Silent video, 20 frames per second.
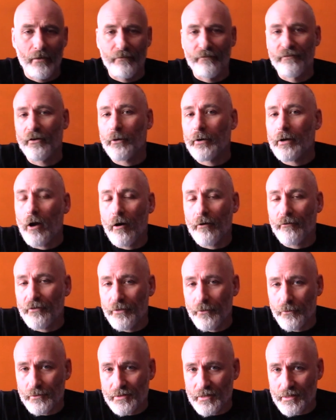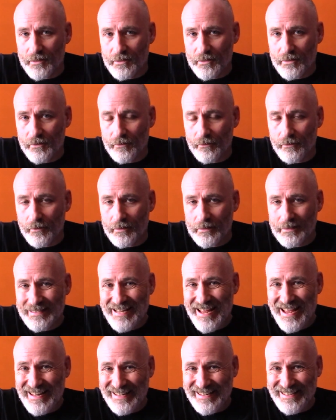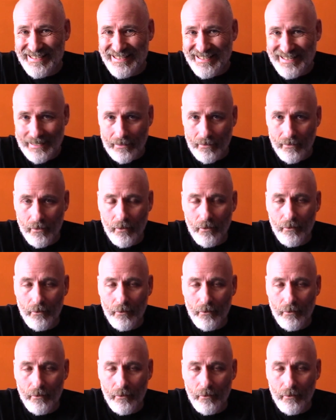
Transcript: Very often there's this, this tendency